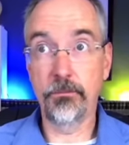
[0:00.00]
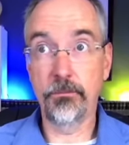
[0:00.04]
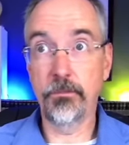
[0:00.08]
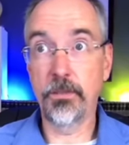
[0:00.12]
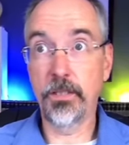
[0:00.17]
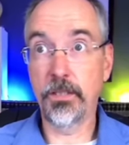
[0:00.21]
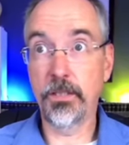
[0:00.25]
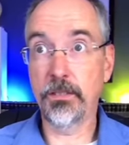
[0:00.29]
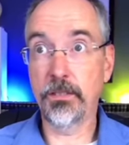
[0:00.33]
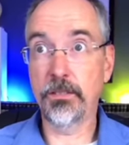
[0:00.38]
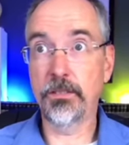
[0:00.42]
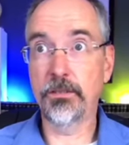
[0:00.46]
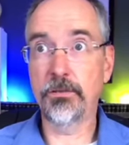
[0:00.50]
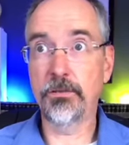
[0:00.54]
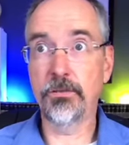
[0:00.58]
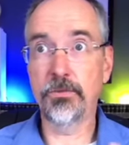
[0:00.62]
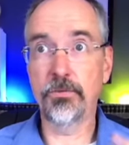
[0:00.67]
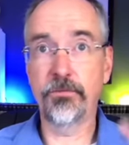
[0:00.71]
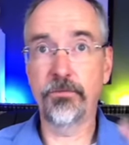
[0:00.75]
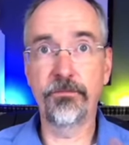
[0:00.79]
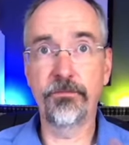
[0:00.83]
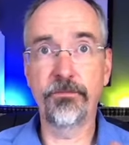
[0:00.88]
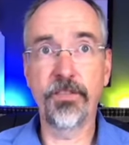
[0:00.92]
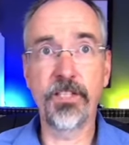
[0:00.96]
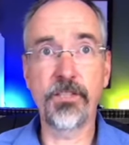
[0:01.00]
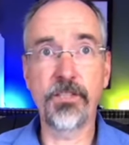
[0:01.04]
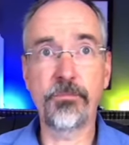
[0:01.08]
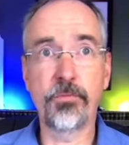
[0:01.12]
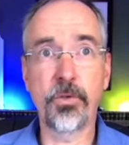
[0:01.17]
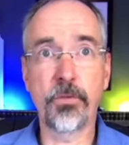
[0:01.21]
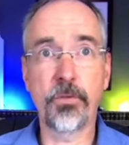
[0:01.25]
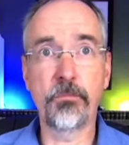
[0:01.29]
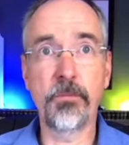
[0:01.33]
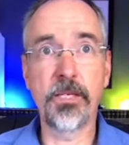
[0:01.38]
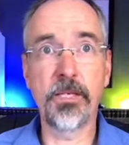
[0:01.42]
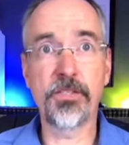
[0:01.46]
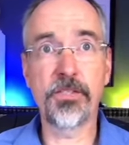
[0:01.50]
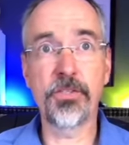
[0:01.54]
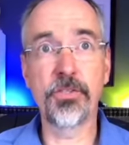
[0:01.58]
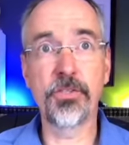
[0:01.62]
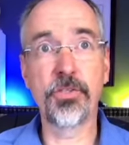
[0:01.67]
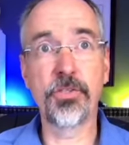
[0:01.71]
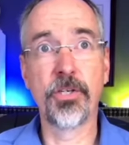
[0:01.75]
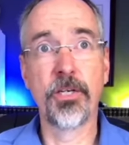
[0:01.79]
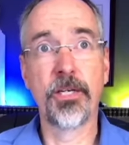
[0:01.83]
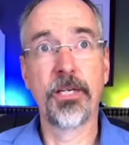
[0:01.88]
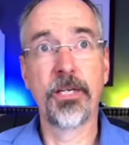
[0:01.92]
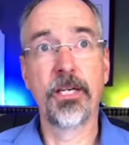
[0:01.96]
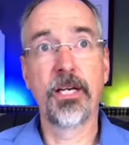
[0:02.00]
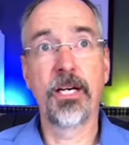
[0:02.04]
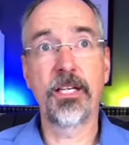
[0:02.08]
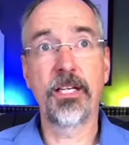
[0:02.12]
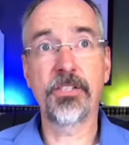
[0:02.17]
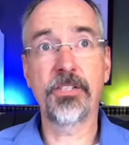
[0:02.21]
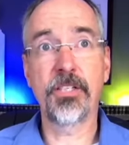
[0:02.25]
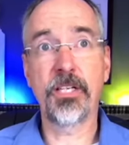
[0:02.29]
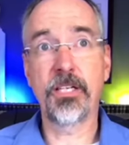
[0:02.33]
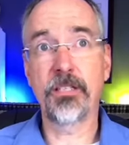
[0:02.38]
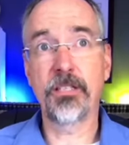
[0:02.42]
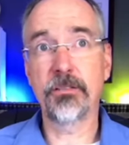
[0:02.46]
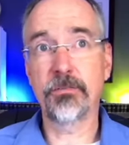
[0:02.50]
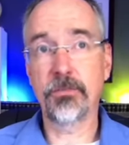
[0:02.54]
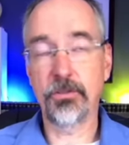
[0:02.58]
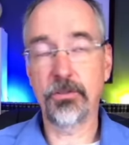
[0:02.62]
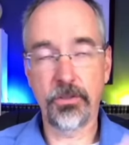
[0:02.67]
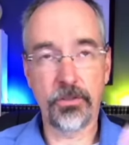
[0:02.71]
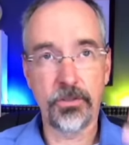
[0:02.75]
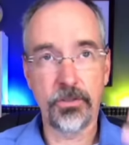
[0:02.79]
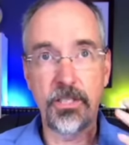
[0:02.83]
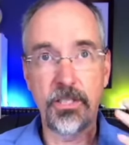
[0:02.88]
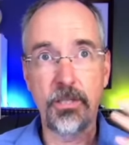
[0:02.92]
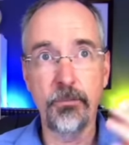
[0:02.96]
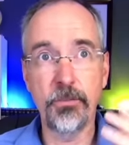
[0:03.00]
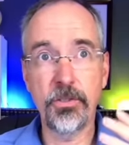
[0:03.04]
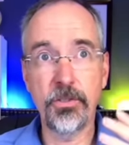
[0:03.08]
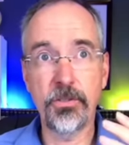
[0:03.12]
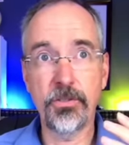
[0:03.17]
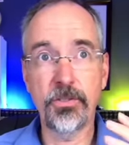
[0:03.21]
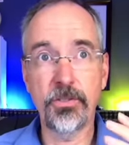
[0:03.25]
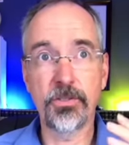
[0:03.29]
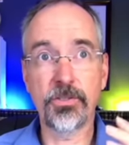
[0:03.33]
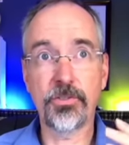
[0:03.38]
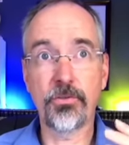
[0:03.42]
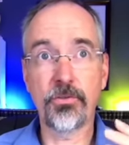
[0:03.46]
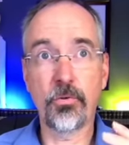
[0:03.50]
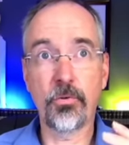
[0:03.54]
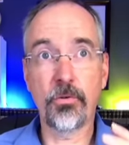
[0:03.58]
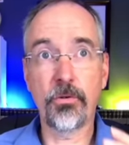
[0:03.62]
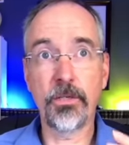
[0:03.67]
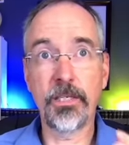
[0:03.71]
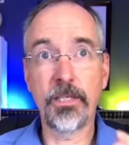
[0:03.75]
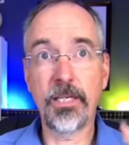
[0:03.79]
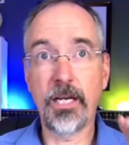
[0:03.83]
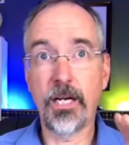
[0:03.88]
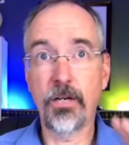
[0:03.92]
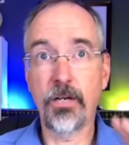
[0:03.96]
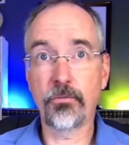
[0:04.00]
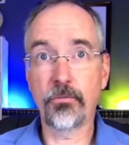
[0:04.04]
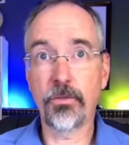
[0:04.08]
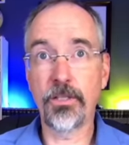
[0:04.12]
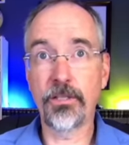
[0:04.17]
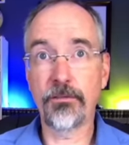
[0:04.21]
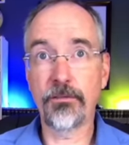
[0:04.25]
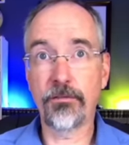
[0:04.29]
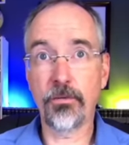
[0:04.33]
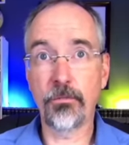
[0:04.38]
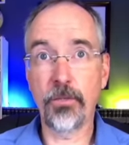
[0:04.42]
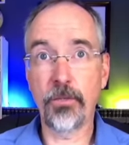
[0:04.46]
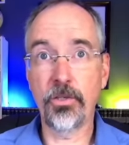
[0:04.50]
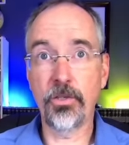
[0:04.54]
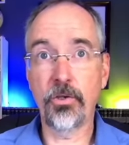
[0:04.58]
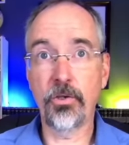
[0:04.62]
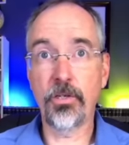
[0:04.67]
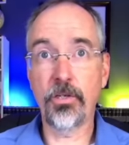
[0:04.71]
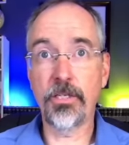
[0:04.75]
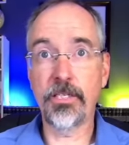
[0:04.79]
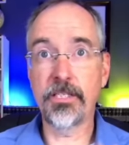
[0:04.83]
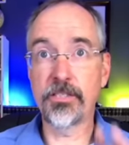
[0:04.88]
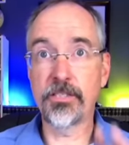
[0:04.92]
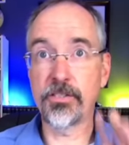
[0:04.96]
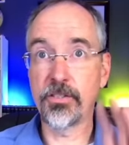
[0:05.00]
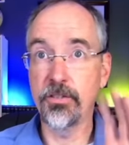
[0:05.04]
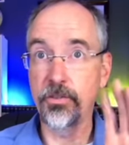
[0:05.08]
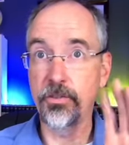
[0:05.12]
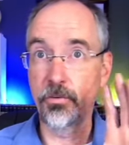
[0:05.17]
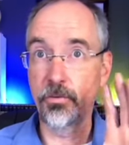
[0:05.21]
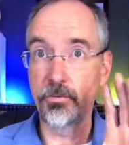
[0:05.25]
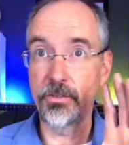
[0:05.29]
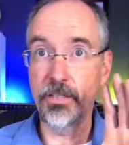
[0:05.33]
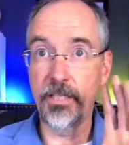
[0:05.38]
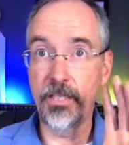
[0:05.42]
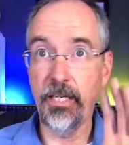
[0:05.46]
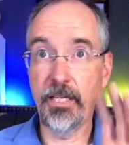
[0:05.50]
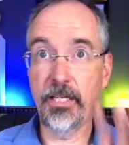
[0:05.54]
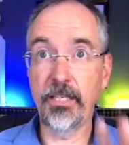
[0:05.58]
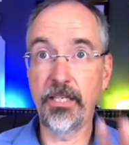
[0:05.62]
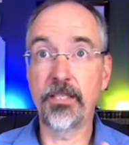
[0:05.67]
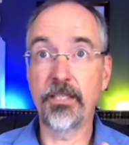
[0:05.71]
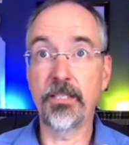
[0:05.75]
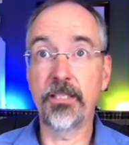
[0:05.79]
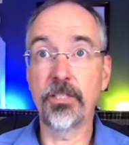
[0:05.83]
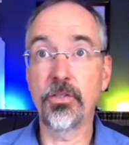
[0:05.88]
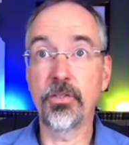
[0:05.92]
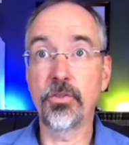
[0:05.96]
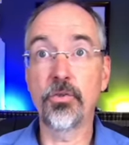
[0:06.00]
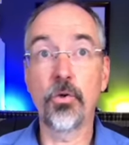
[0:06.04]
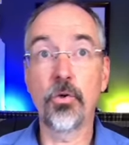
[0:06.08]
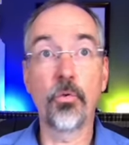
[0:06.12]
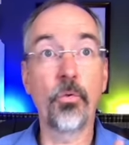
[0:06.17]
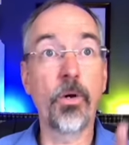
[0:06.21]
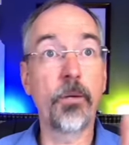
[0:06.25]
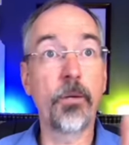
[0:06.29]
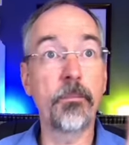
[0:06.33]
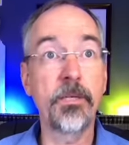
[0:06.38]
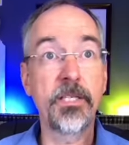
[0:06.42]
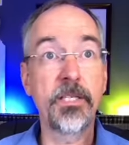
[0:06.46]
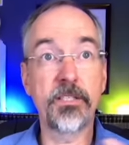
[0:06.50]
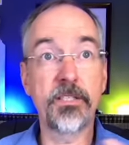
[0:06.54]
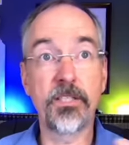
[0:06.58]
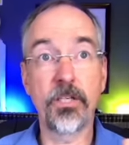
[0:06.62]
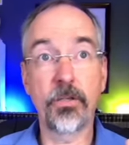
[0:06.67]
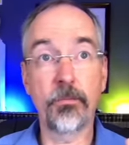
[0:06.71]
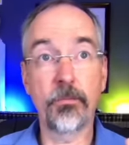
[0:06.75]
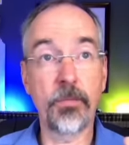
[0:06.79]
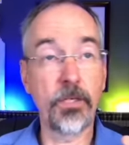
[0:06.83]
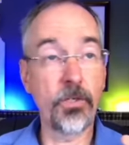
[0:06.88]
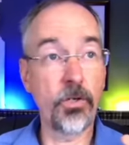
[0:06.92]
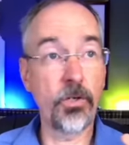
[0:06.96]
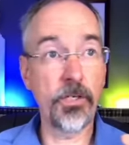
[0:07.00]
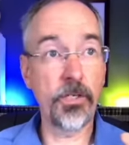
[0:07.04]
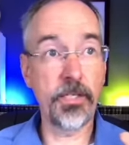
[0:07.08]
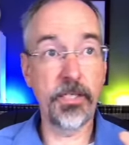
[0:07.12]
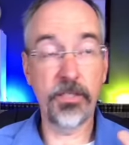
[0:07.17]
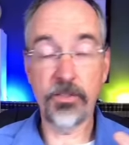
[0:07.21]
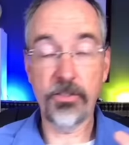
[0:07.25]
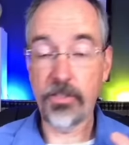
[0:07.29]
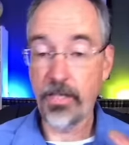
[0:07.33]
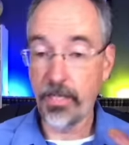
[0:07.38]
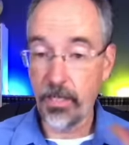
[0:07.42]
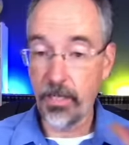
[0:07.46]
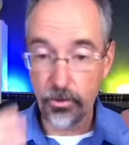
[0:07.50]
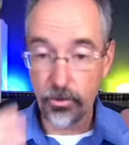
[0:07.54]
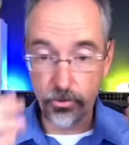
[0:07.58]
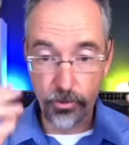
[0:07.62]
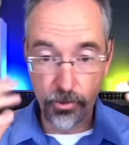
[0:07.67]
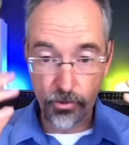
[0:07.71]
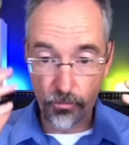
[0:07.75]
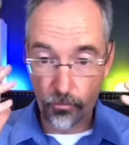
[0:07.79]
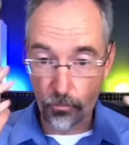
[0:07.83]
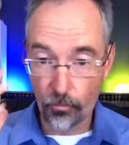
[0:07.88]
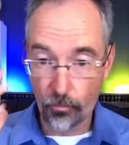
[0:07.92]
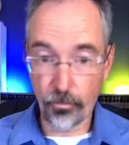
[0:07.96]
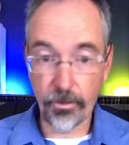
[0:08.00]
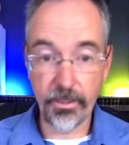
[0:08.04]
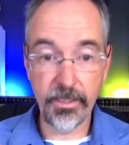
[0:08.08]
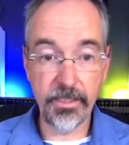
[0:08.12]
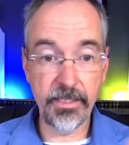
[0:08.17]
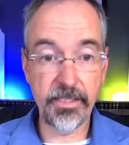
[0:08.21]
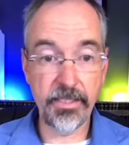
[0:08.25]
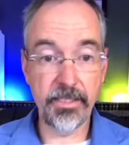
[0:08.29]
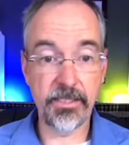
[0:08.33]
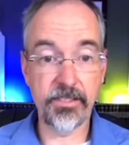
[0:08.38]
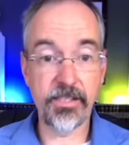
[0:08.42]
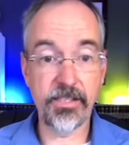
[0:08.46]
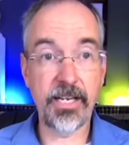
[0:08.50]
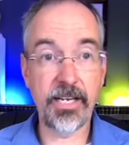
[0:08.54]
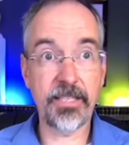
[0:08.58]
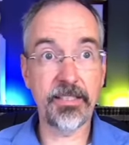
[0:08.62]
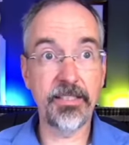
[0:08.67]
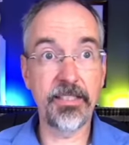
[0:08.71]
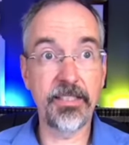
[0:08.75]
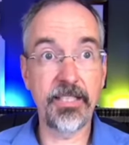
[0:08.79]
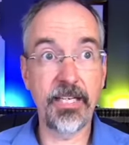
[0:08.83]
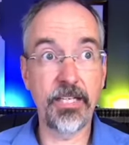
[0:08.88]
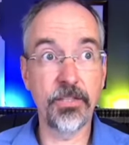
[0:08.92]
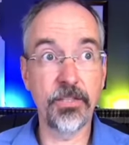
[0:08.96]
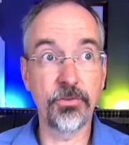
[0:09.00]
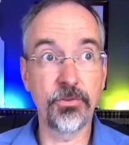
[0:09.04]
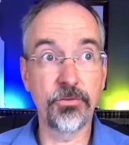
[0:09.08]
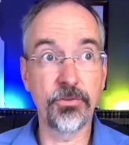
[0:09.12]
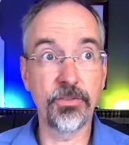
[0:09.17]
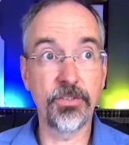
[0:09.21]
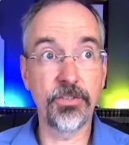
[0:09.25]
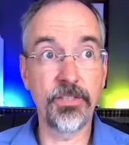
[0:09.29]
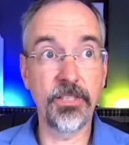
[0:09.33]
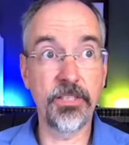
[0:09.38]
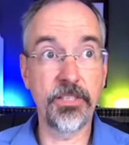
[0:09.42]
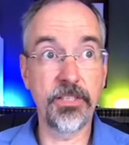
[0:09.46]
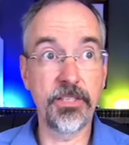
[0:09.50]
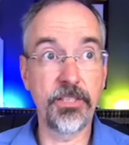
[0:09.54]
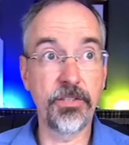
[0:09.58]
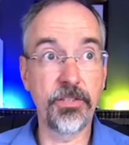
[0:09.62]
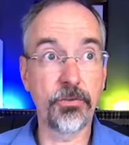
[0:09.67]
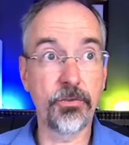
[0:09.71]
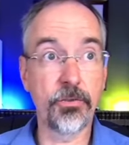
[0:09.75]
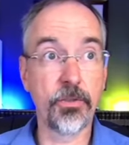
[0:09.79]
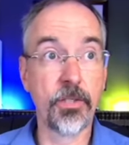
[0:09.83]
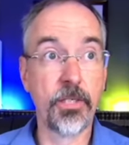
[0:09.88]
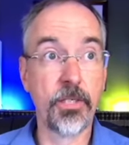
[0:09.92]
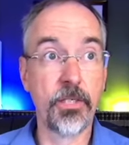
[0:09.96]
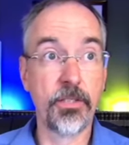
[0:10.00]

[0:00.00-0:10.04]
Facebook message. I said, look, tell me the story. I'll read it for my audience. Don't say anything that you don't want me to tell my audience, and I'll just read it exactly as you see it here.